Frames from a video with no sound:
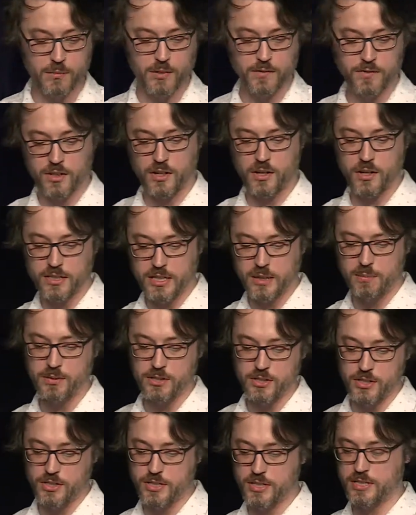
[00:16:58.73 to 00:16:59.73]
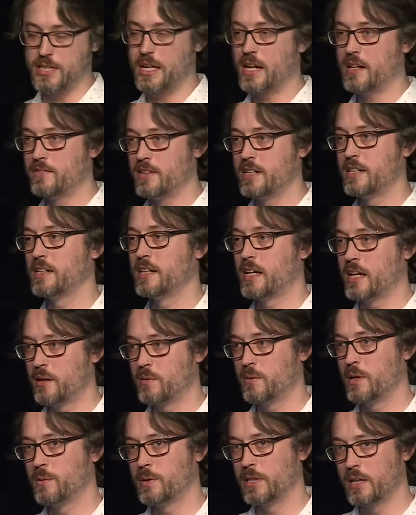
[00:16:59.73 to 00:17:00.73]
move the code that produces that event
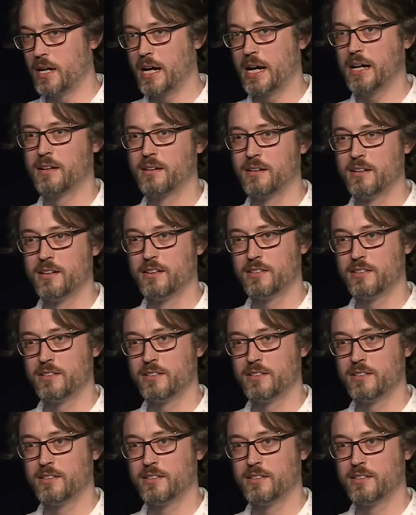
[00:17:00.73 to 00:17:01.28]
anywhere we like.